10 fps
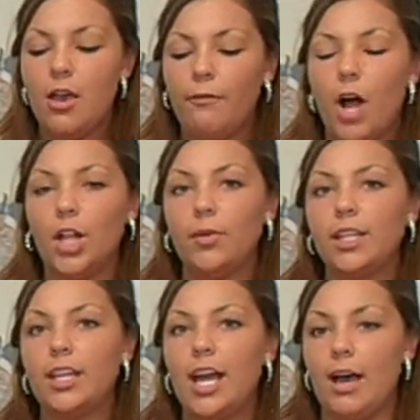Following
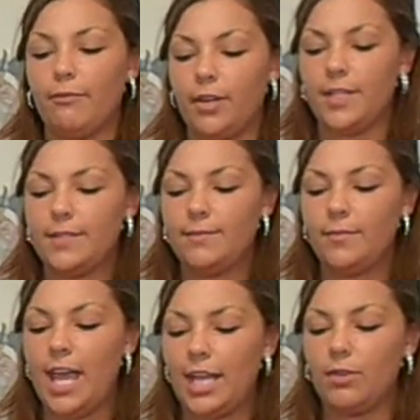the conference
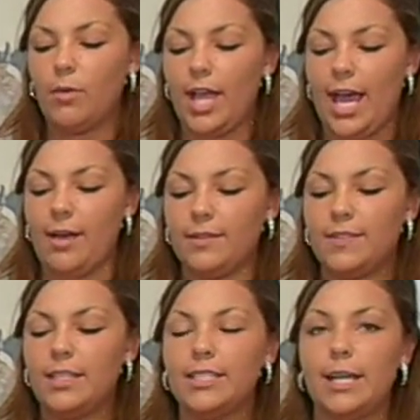at the White
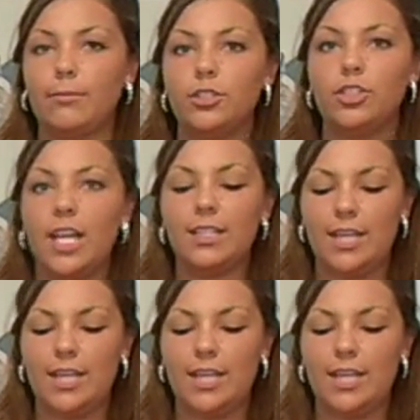House, Deborah J.